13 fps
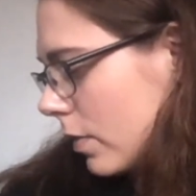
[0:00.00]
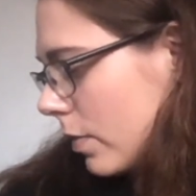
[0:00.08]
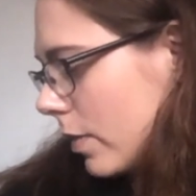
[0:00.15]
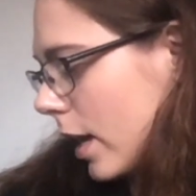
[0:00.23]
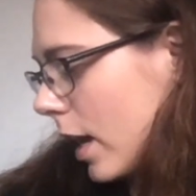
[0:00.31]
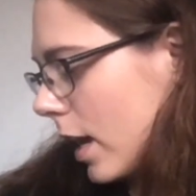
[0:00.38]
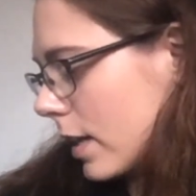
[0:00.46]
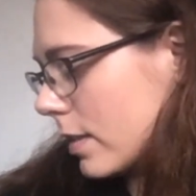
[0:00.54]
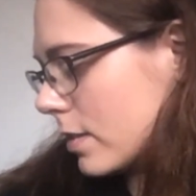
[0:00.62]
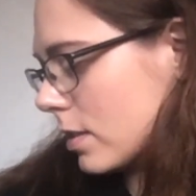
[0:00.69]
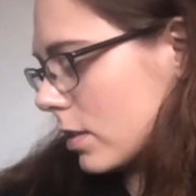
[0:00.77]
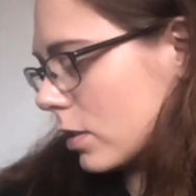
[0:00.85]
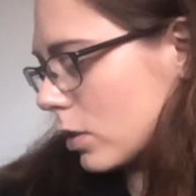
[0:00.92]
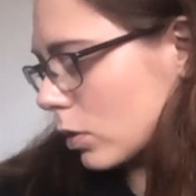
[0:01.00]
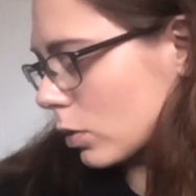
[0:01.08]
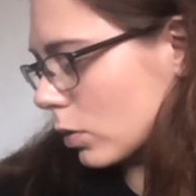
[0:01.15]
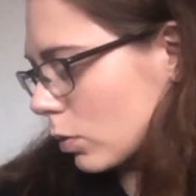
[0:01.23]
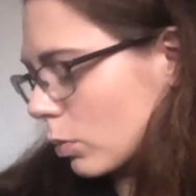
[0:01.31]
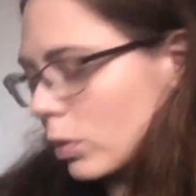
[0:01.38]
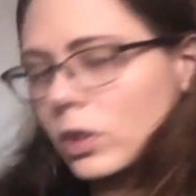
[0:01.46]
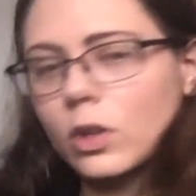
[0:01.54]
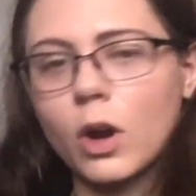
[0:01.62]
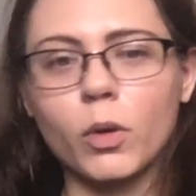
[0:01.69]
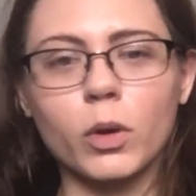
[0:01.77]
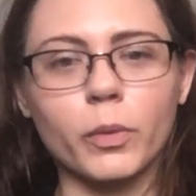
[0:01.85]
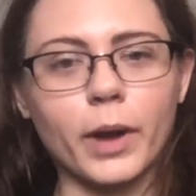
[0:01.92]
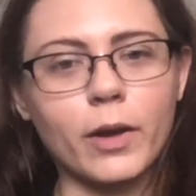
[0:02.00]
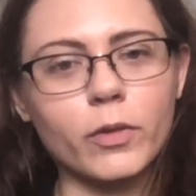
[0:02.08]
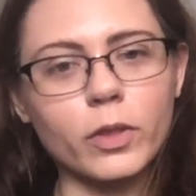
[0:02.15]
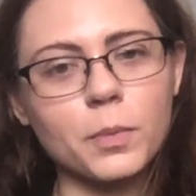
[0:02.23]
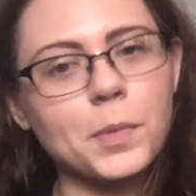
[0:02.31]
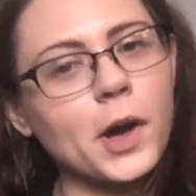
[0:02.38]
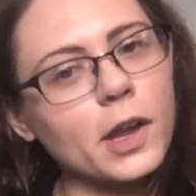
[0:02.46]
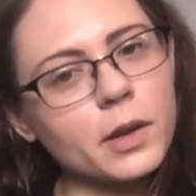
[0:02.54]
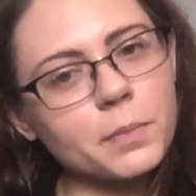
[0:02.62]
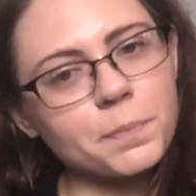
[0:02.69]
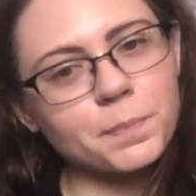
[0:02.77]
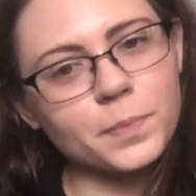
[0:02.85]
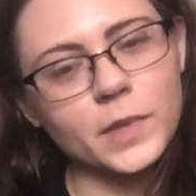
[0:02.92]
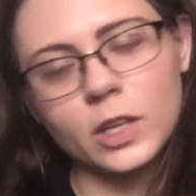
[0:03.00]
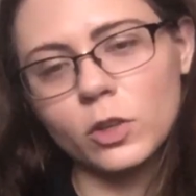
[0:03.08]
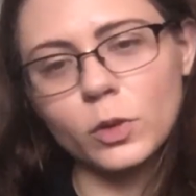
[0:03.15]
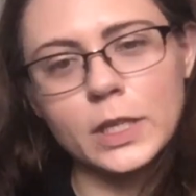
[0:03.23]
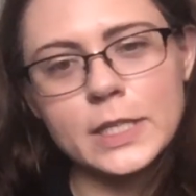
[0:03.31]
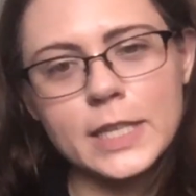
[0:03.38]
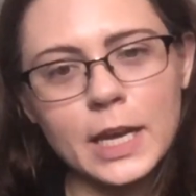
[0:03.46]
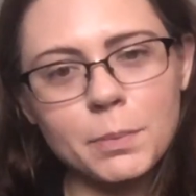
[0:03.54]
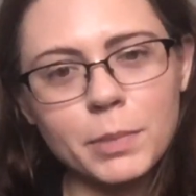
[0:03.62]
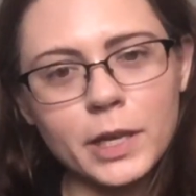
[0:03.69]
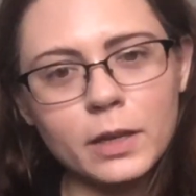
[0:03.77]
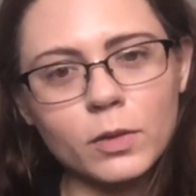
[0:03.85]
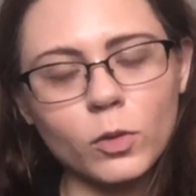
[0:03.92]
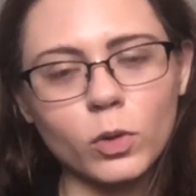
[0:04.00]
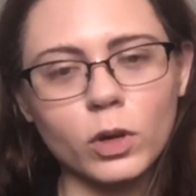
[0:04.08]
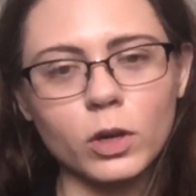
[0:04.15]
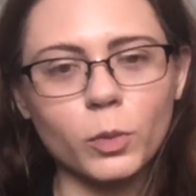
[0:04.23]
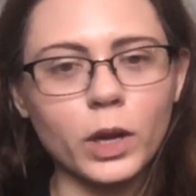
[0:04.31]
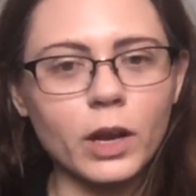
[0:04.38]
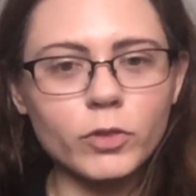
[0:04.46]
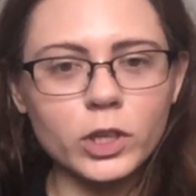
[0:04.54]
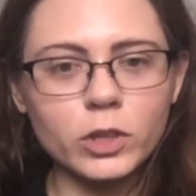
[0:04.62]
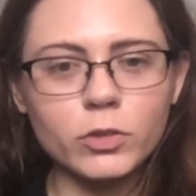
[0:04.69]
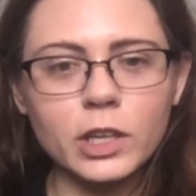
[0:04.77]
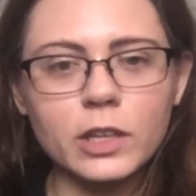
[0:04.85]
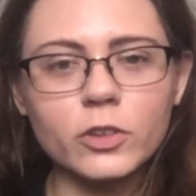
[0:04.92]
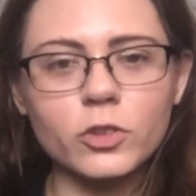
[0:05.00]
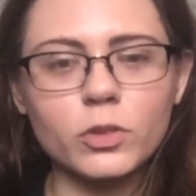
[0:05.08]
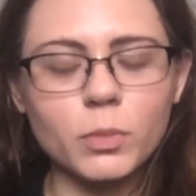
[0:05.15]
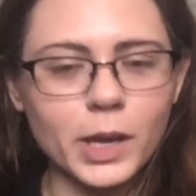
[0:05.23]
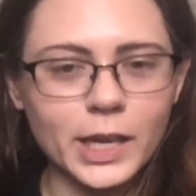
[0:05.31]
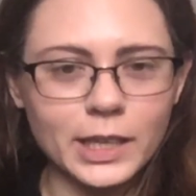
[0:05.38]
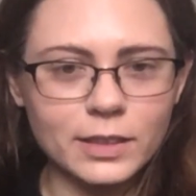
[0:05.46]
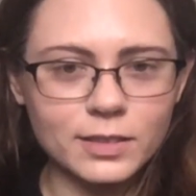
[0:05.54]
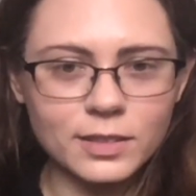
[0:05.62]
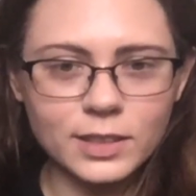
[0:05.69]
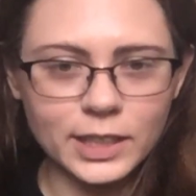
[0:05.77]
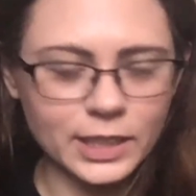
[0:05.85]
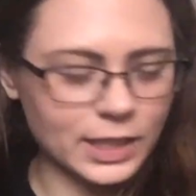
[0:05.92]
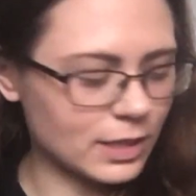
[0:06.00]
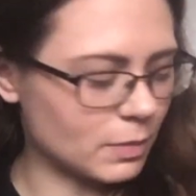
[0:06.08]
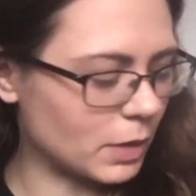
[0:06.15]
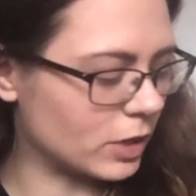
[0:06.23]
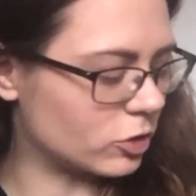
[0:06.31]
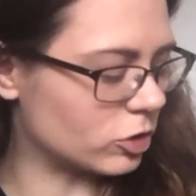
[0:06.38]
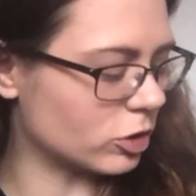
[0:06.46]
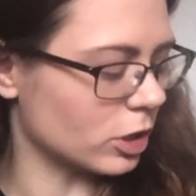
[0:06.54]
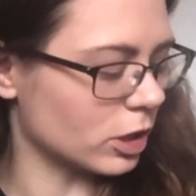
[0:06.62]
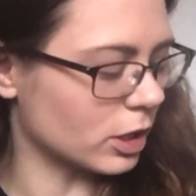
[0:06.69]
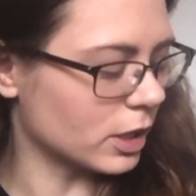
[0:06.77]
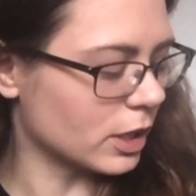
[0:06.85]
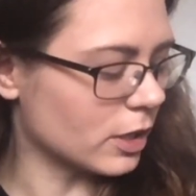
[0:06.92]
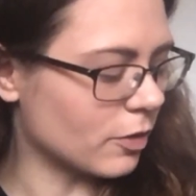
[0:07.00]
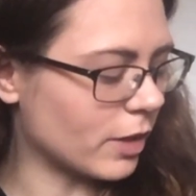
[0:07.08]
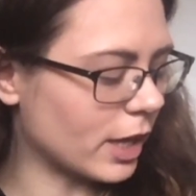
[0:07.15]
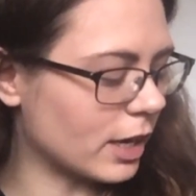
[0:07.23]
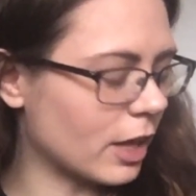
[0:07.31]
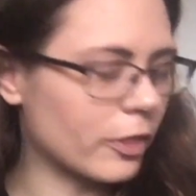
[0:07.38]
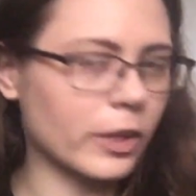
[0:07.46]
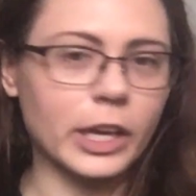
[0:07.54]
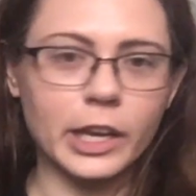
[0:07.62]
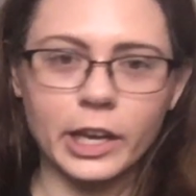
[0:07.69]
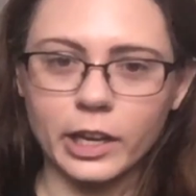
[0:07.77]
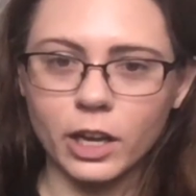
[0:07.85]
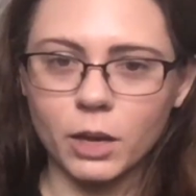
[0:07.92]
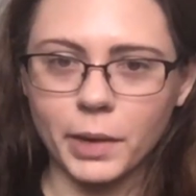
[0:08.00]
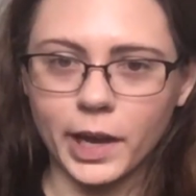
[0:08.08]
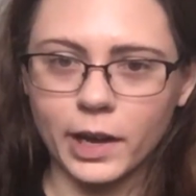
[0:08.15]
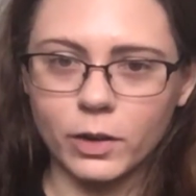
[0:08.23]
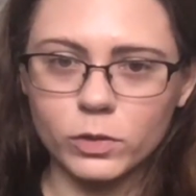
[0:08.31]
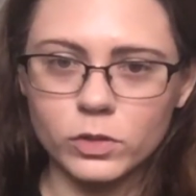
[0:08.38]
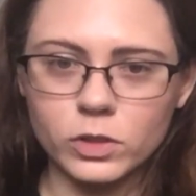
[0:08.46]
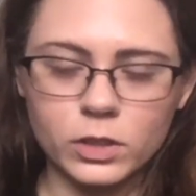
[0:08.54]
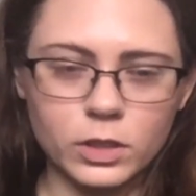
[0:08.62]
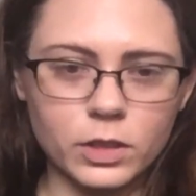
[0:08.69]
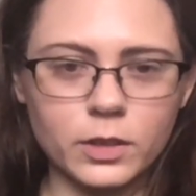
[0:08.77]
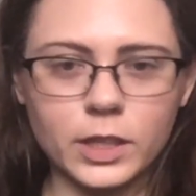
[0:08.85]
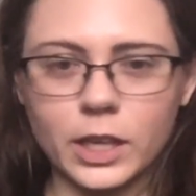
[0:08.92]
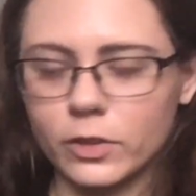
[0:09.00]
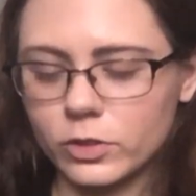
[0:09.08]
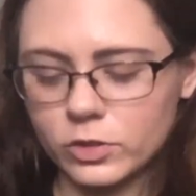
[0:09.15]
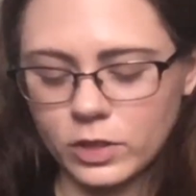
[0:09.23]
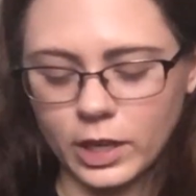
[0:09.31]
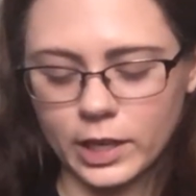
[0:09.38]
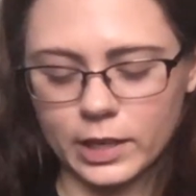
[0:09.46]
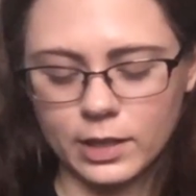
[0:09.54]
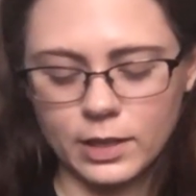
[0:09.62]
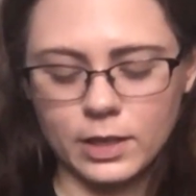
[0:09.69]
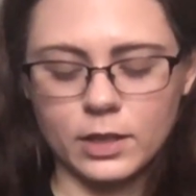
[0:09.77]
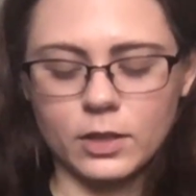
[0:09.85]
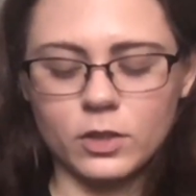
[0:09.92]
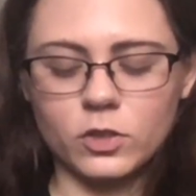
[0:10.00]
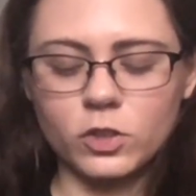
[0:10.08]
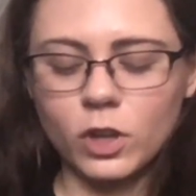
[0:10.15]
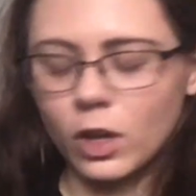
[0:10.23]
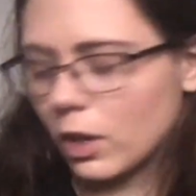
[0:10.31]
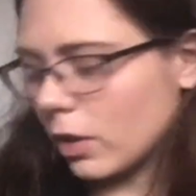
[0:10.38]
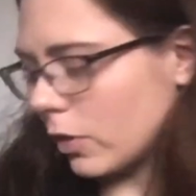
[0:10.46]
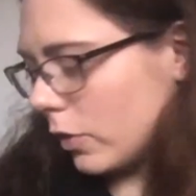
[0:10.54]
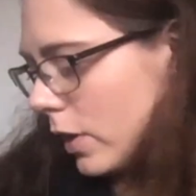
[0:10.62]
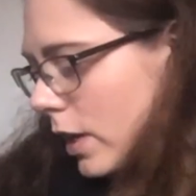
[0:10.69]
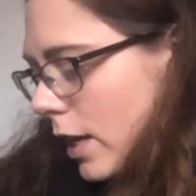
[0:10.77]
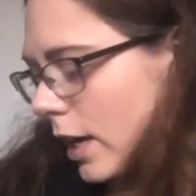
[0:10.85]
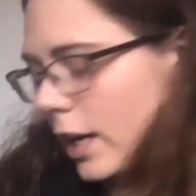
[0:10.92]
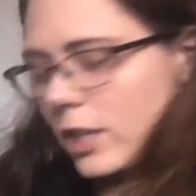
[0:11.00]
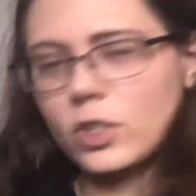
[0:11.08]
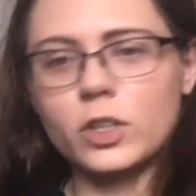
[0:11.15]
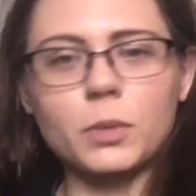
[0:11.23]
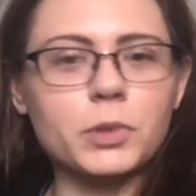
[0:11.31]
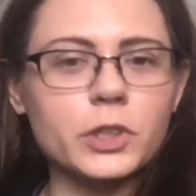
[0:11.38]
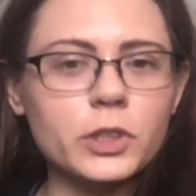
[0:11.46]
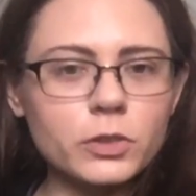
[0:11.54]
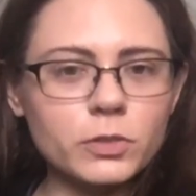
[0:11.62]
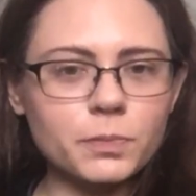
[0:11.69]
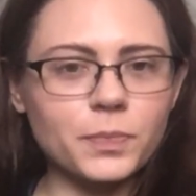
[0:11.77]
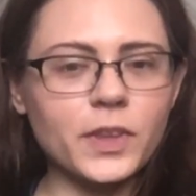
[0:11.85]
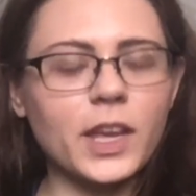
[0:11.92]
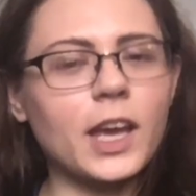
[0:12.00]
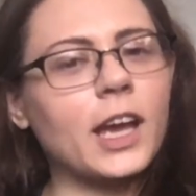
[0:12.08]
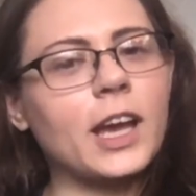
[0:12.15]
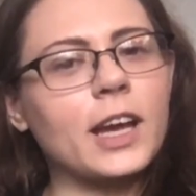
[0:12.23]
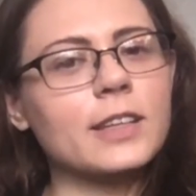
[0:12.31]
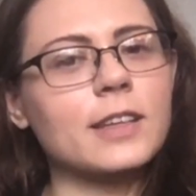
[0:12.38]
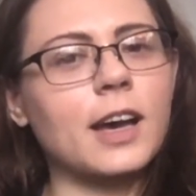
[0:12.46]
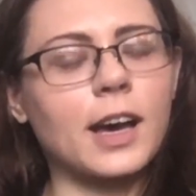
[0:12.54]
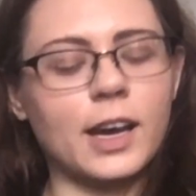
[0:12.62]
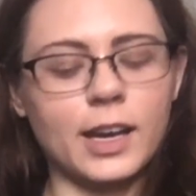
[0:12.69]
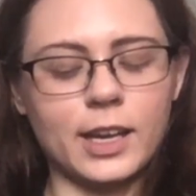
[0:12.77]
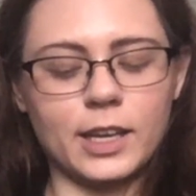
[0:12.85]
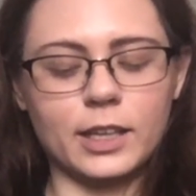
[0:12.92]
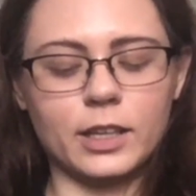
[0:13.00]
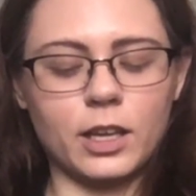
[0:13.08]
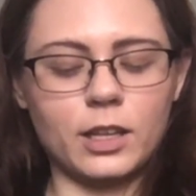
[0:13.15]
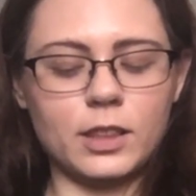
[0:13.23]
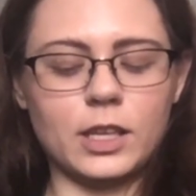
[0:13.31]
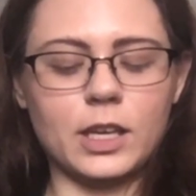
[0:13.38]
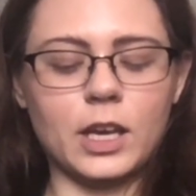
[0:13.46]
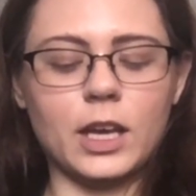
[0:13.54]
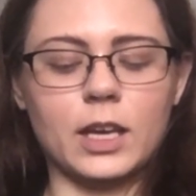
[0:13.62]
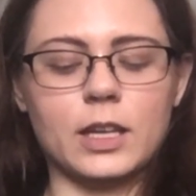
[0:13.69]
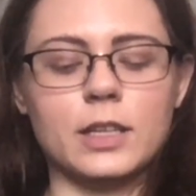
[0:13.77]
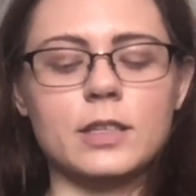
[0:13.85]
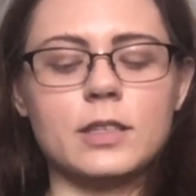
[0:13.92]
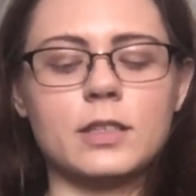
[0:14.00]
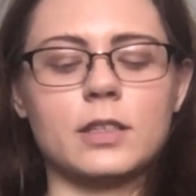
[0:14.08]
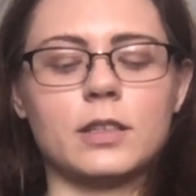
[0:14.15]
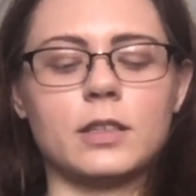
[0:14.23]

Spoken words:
that would go around the bottom, and you can tape it or whatever you need to do to make it stick and to make sure that nothing can come out the other side. So I took a balloon and I cut the end